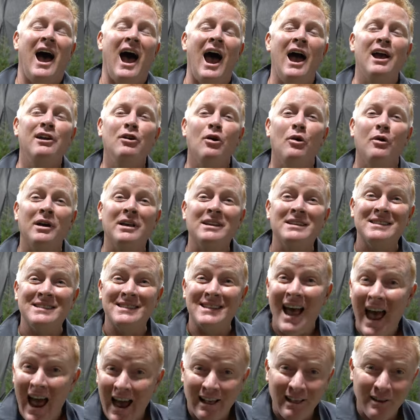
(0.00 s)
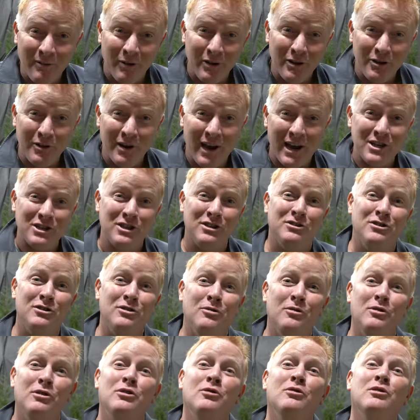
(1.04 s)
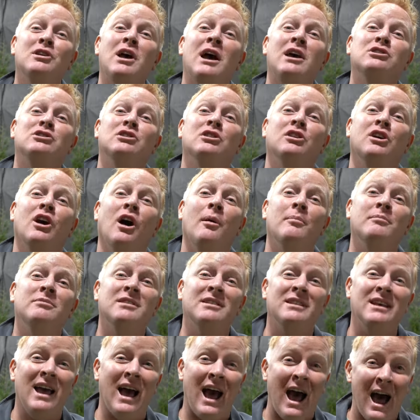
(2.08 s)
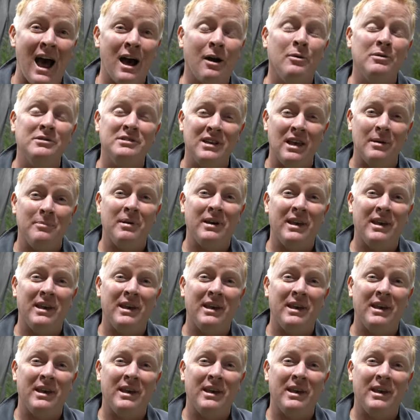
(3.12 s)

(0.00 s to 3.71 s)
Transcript: I know exactly what you guys should do. You guys should come to the Aquascape